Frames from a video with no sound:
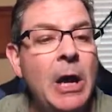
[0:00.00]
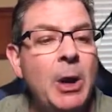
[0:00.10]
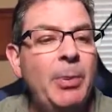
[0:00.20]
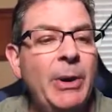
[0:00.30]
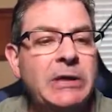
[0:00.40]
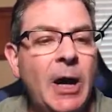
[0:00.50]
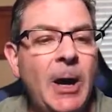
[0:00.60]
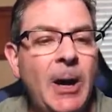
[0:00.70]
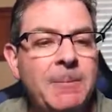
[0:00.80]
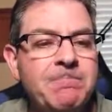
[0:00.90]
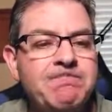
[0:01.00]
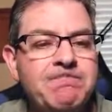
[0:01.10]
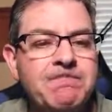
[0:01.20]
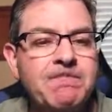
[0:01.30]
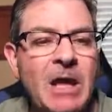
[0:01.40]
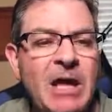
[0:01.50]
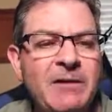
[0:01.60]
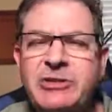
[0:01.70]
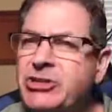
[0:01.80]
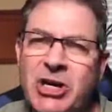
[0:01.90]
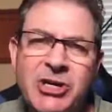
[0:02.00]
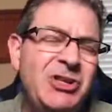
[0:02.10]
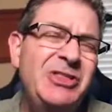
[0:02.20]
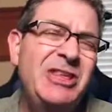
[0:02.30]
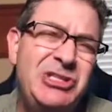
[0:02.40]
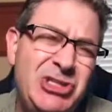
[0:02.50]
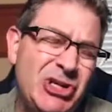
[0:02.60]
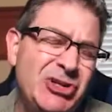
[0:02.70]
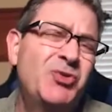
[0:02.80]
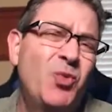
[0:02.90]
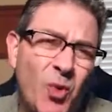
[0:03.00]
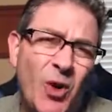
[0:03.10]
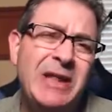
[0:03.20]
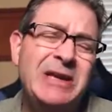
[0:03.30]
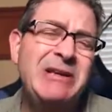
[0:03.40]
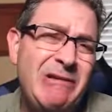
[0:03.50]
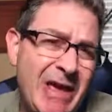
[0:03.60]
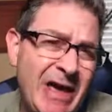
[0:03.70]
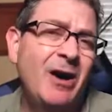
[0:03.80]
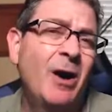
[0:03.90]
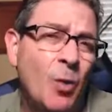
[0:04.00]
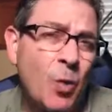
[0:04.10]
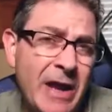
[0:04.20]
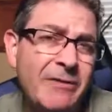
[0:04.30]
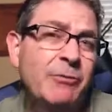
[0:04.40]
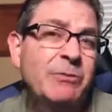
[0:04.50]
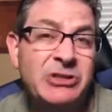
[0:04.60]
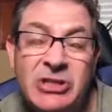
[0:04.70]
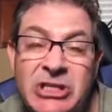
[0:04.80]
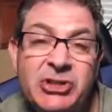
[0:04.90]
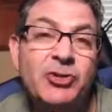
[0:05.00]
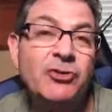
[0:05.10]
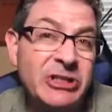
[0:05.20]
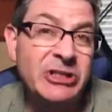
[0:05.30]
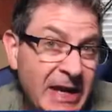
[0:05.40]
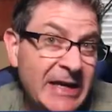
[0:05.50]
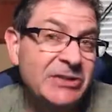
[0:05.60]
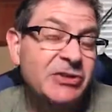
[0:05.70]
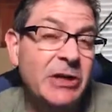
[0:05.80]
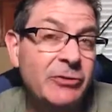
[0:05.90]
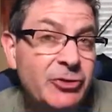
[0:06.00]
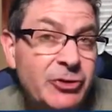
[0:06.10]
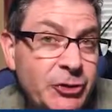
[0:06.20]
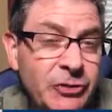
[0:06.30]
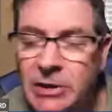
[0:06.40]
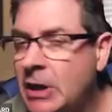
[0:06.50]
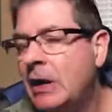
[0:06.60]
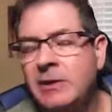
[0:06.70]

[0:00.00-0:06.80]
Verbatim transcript: But um, if it's just that they just wanted to get away from the teacher, the task, another student,